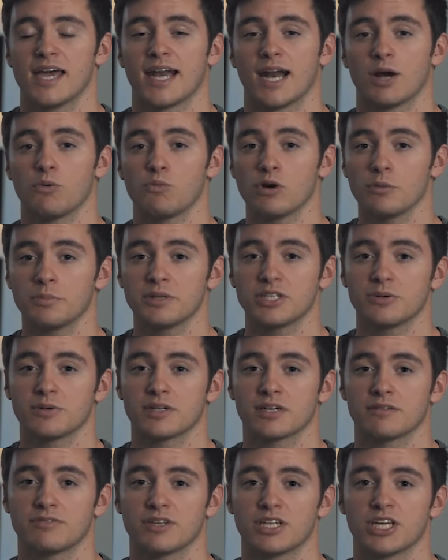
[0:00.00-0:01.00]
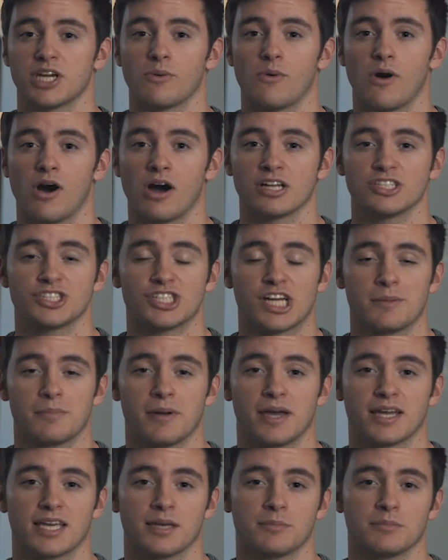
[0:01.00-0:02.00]
And I will be doing a video on
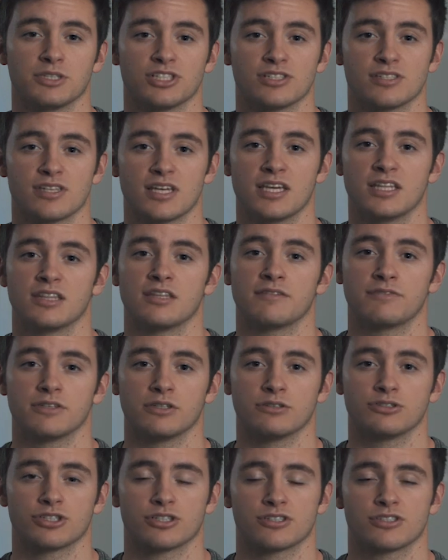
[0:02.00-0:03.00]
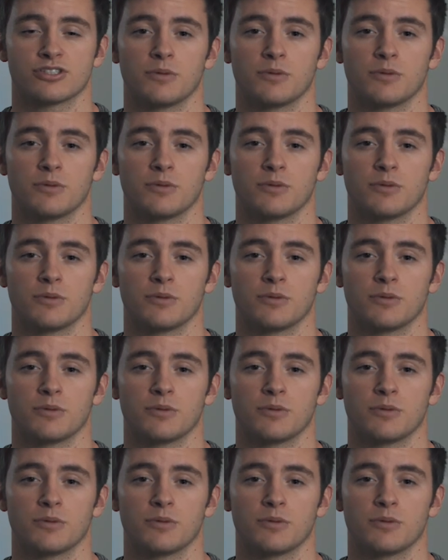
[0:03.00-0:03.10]
JPEG images in the future,